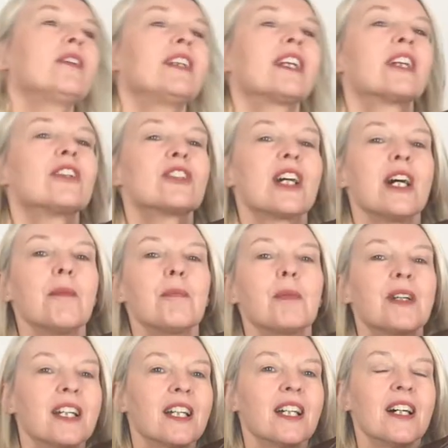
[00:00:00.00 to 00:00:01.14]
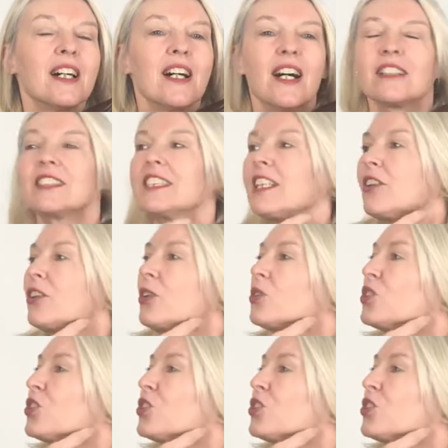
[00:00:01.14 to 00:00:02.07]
It goes up until your